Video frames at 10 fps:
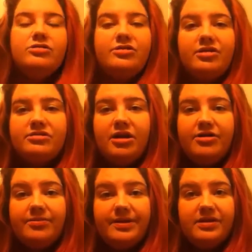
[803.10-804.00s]
So those are
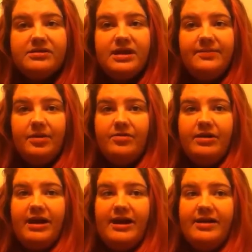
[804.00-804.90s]
all the pills that I'm
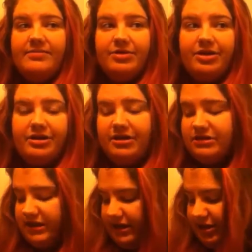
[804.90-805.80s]
on. I am looking
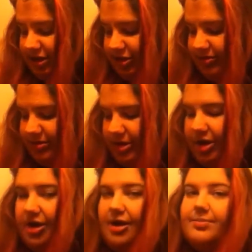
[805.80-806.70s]
into getting a new
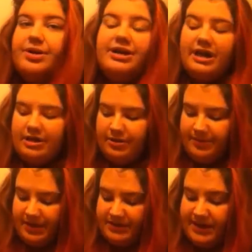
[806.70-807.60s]

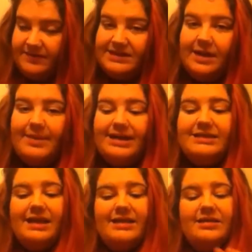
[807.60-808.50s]
prenatal because every time
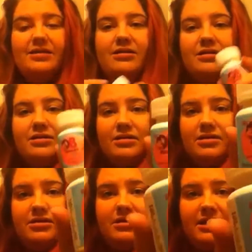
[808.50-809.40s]
I take
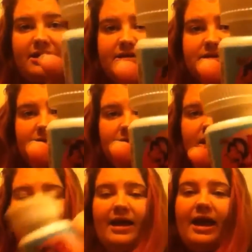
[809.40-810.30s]
these,
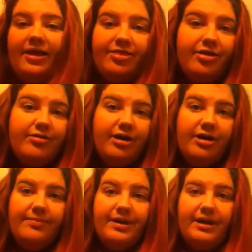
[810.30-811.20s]
I throw
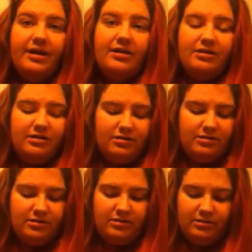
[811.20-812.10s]
up, and
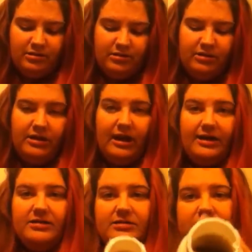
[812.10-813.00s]

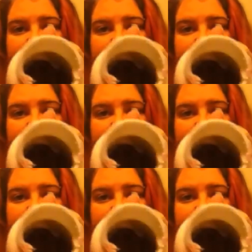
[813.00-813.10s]
I